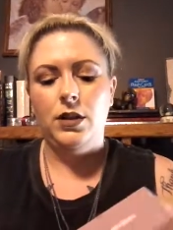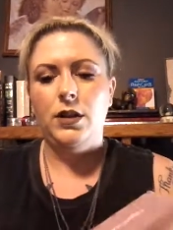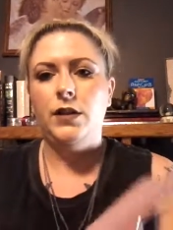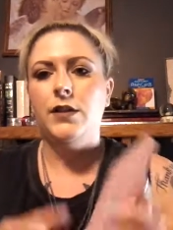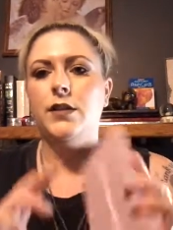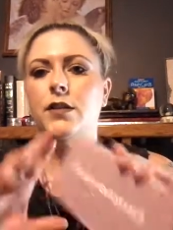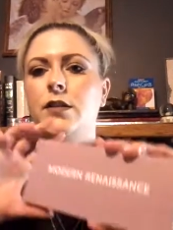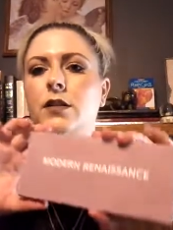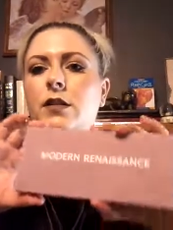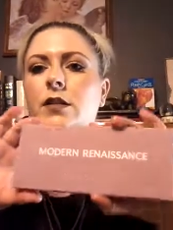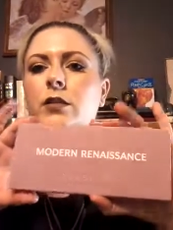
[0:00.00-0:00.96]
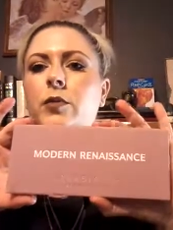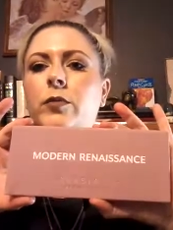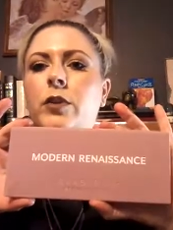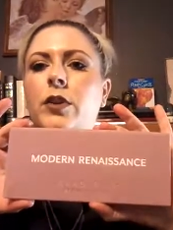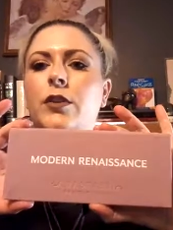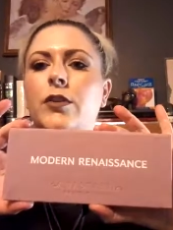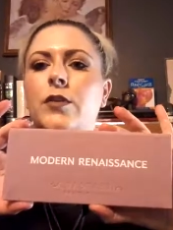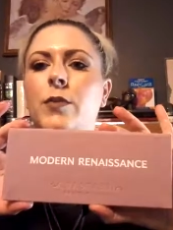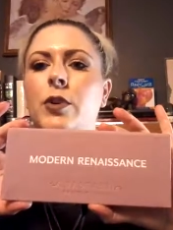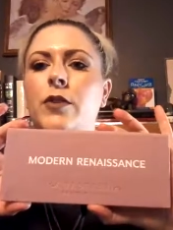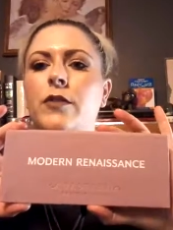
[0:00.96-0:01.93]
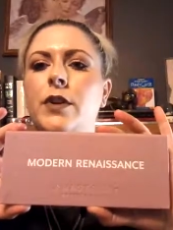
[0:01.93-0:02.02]
Anastasia Beverly Hills
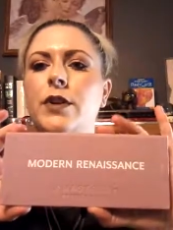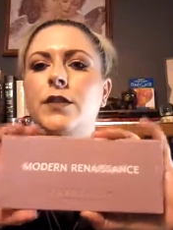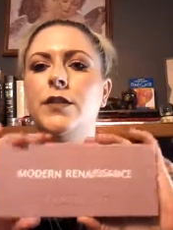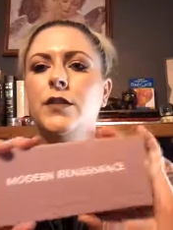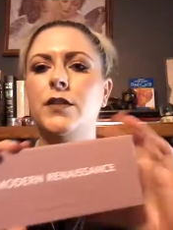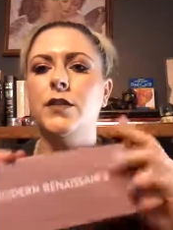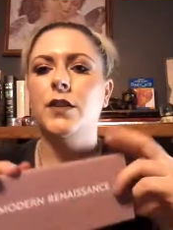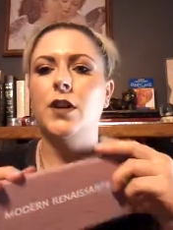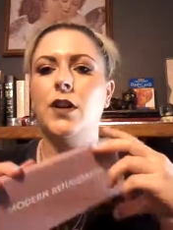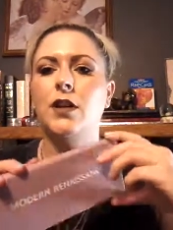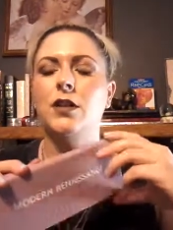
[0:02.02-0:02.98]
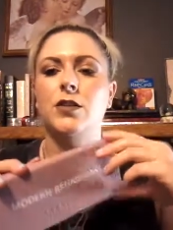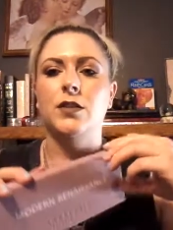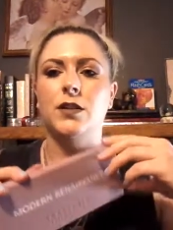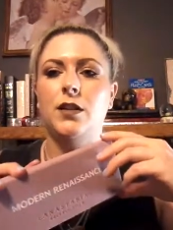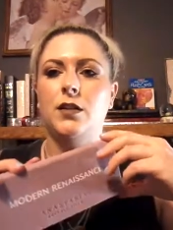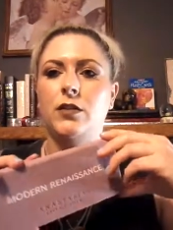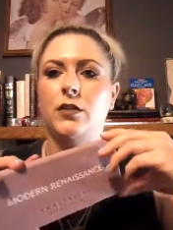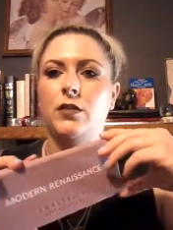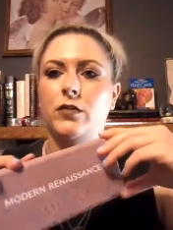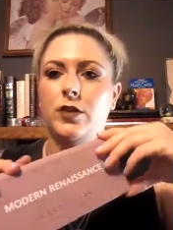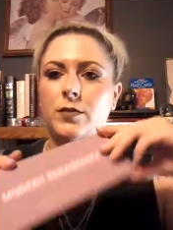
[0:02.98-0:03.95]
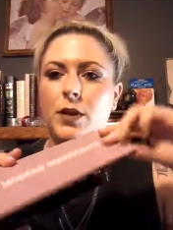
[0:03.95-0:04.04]
Modern Renaissance. I just cannot get
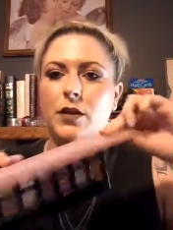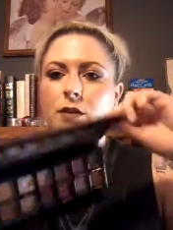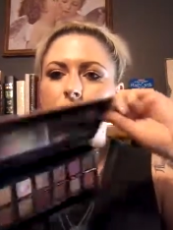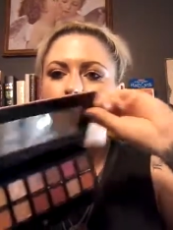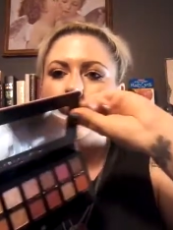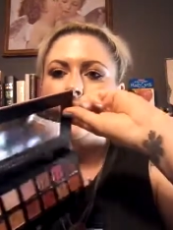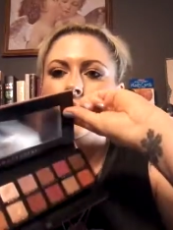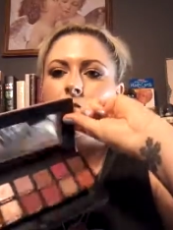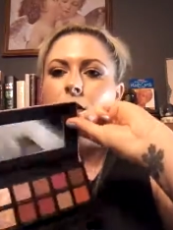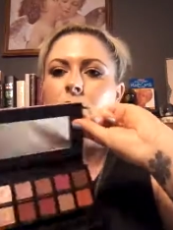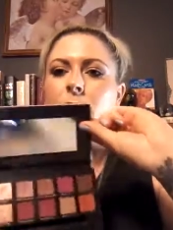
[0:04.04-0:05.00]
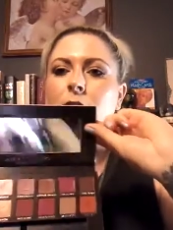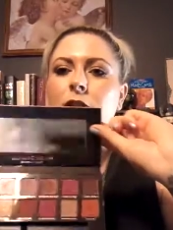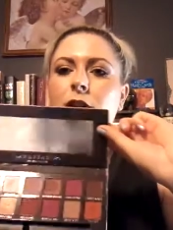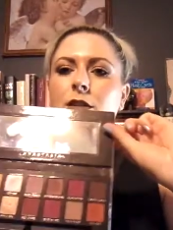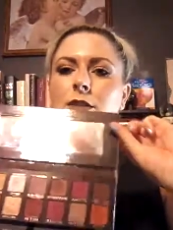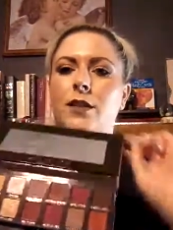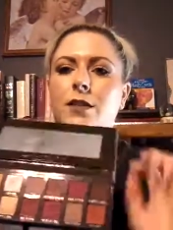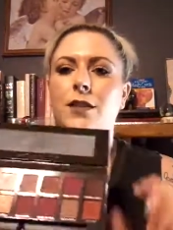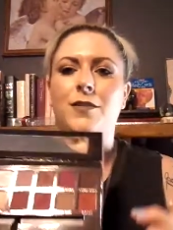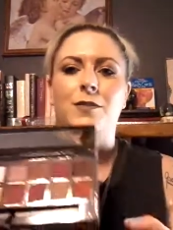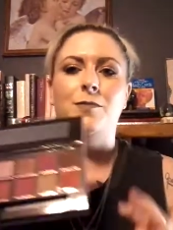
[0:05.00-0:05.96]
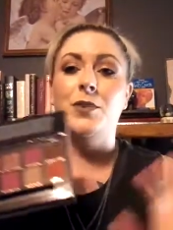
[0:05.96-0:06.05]
over this palette. Like, everybody's
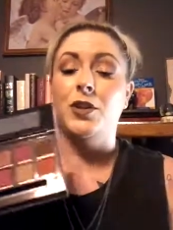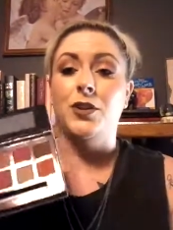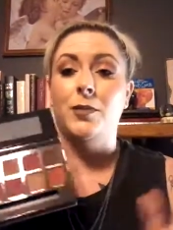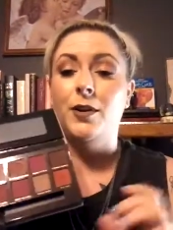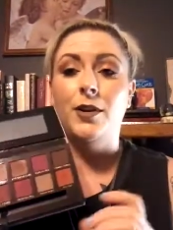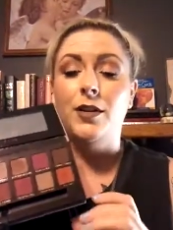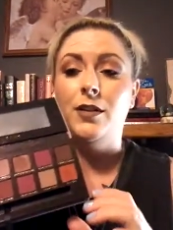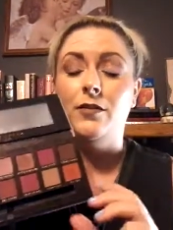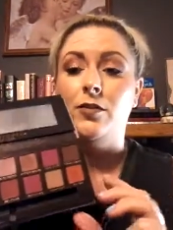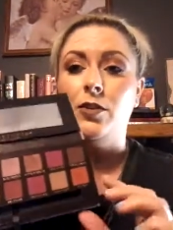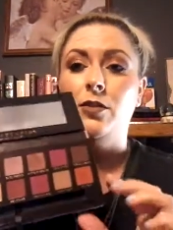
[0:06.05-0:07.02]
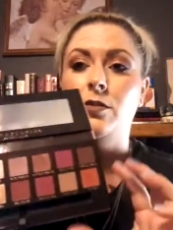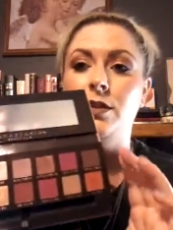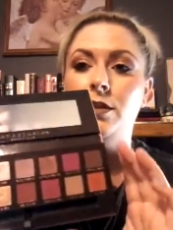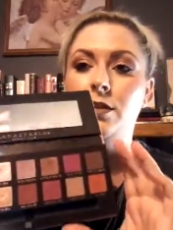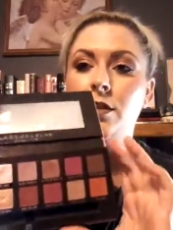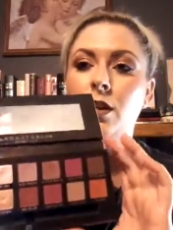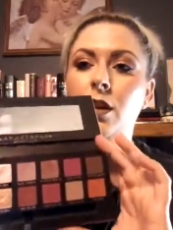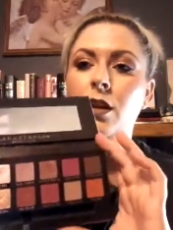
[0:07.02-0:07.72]
talking about it, and for good reason.